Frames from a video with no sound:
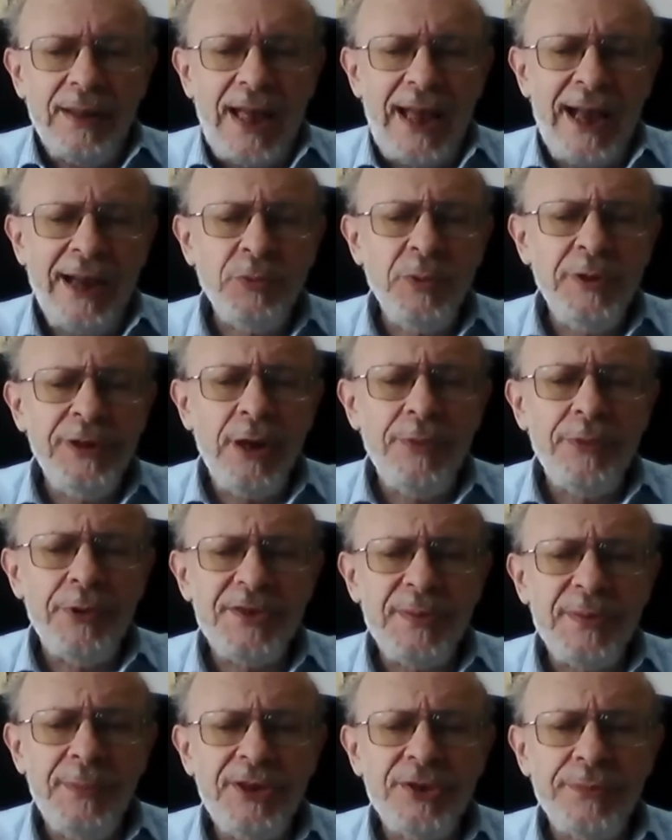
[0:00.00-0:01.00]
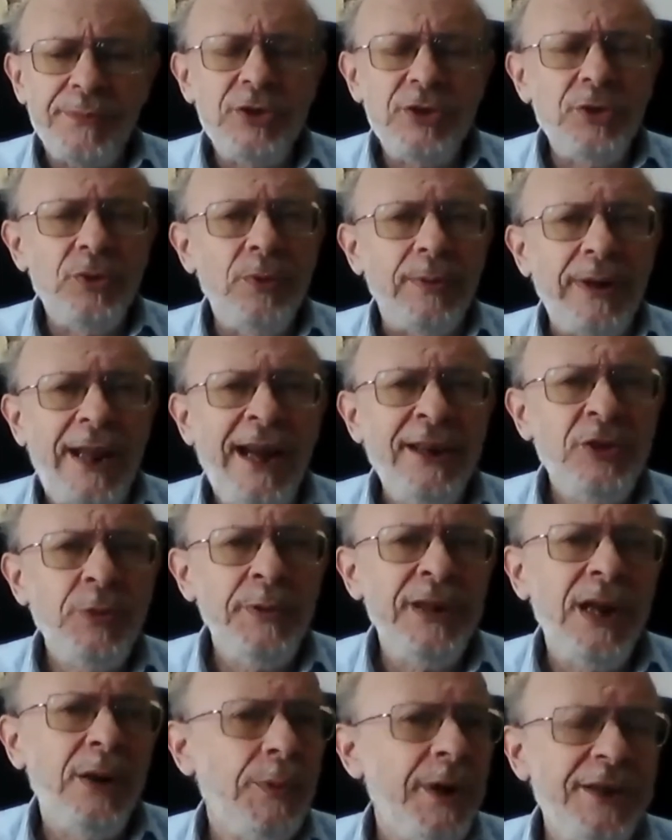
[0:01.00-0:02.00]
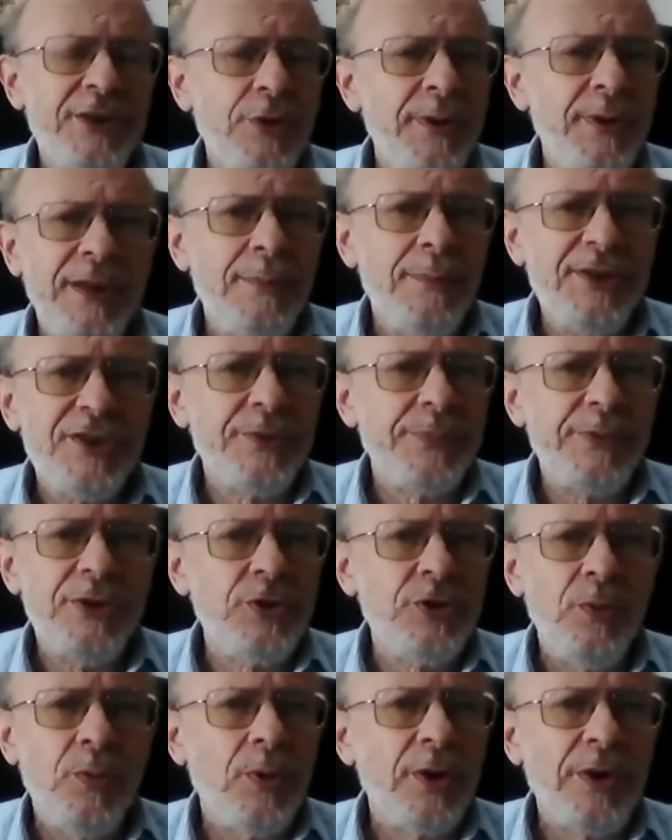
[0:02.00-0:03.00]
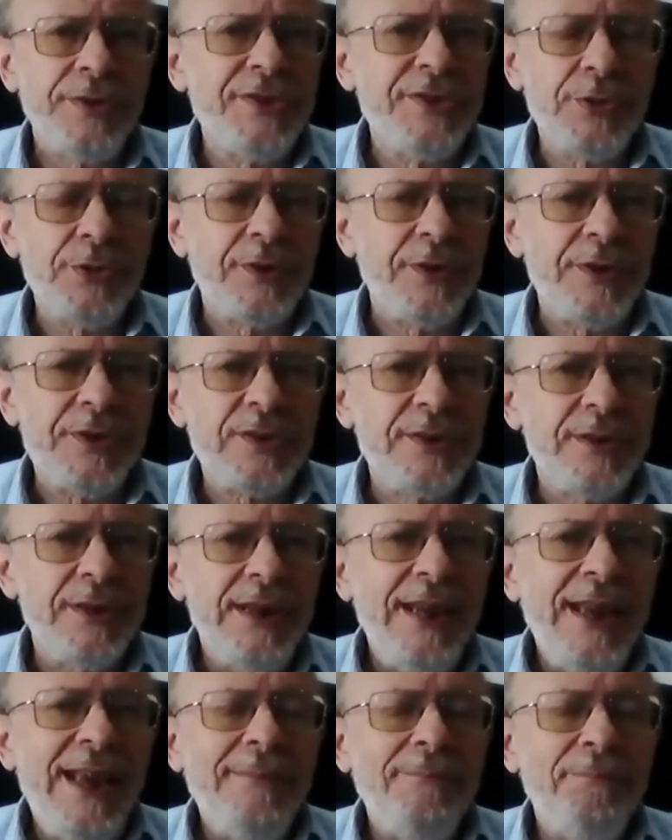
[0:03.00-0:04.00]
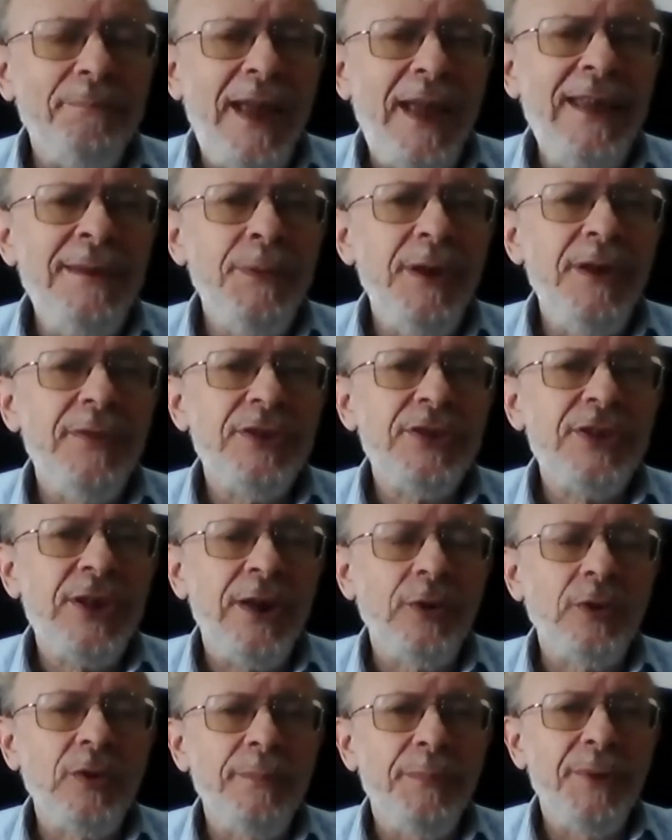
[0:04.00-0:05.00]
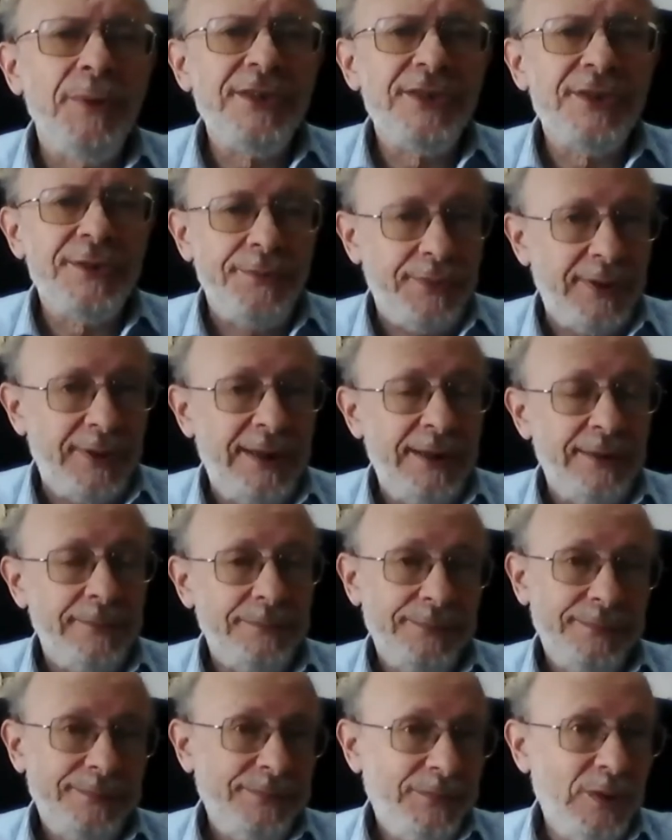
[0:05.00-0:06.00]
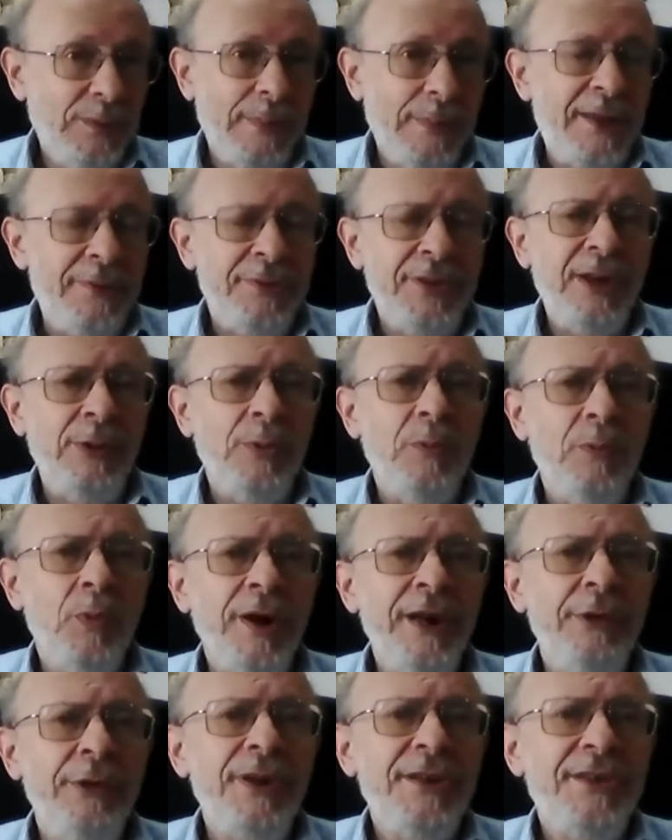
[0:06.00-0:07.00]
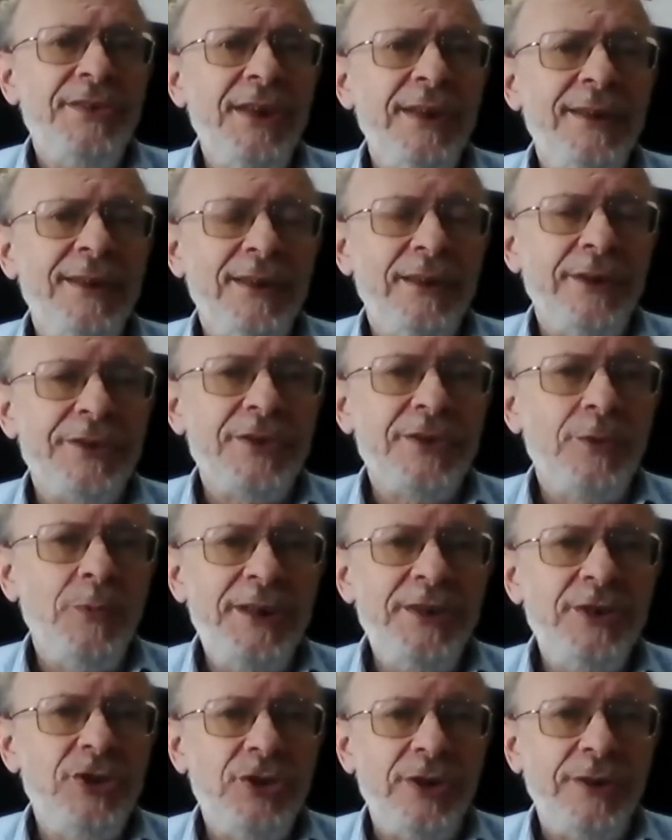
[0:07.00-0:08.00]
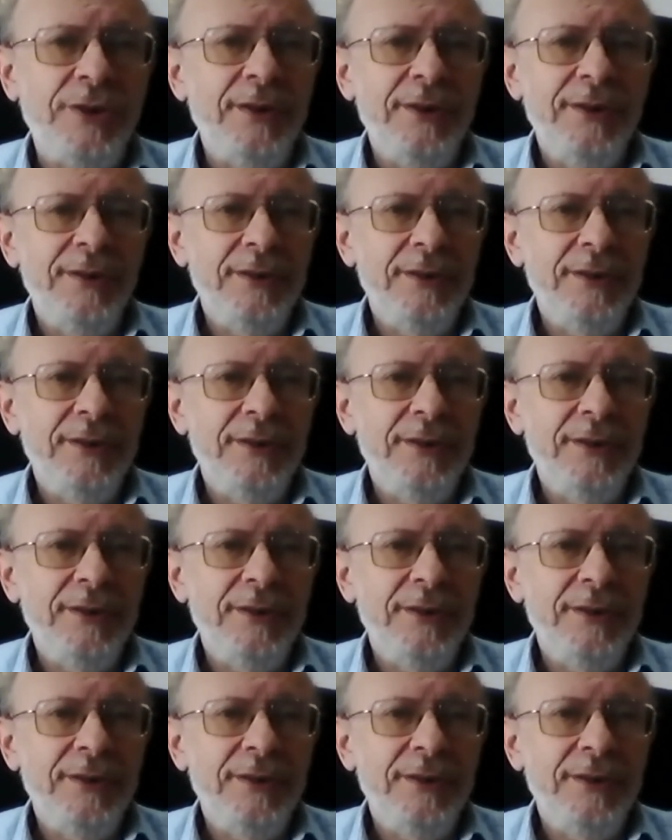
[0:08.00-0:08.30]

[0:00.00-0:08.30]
How do we know there's a mitzvah at all? How do we know we're doing a mitzvah at all on Sukkot? Maybe this whole mitzvah, you might think, well, what a ridiculous question.